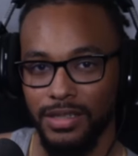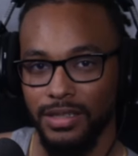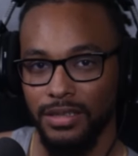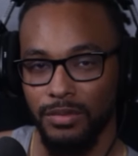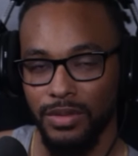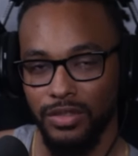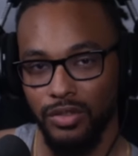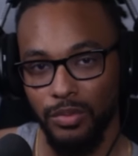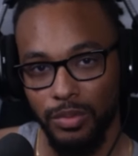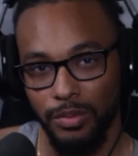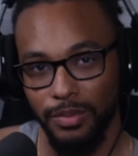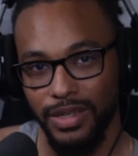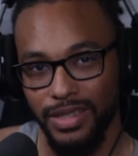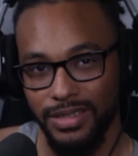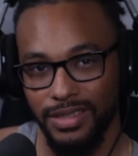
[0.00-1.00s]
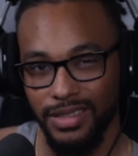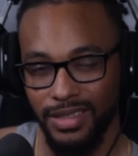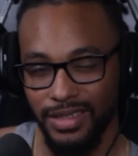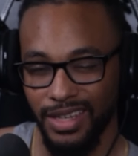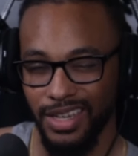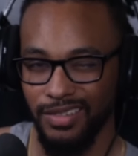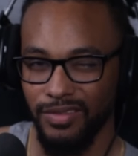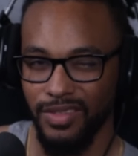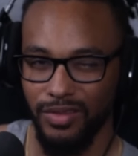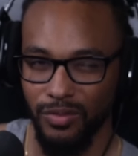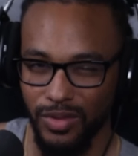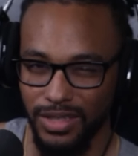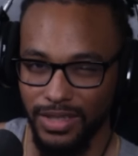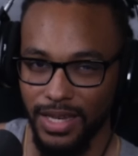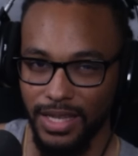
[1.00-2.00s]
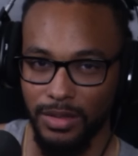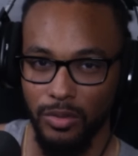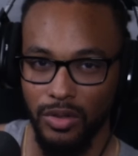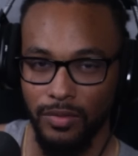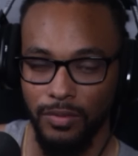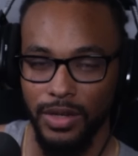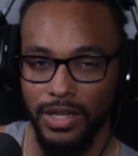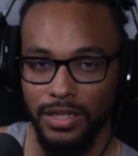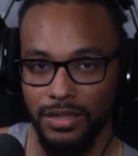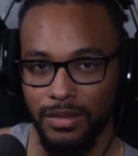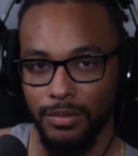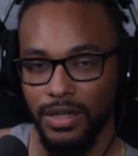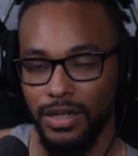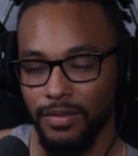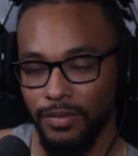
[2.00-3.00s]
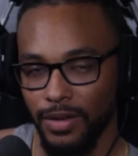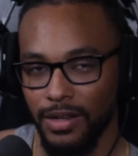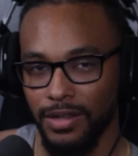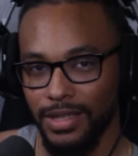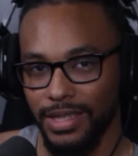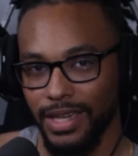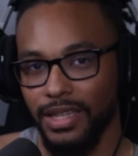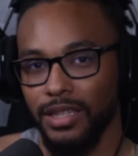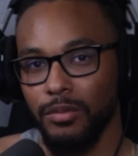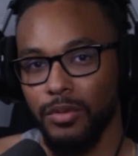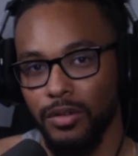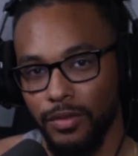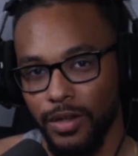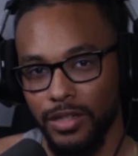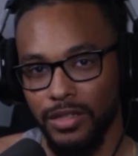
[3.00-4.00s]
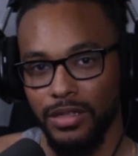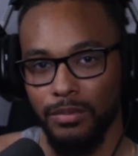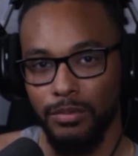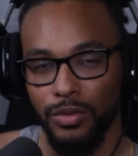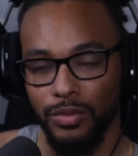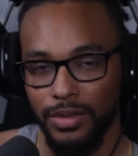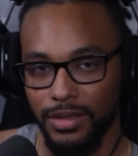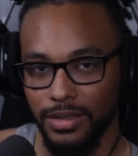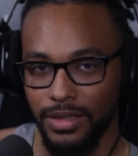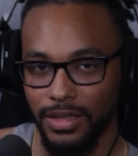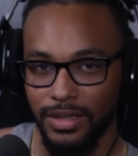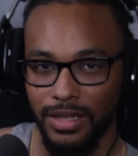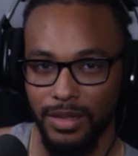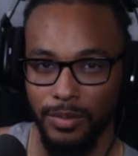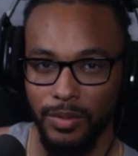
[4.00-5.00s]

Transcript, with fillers: Been super busy and haven't really had the motivation, but I finally gained the motivation to boot this thing up and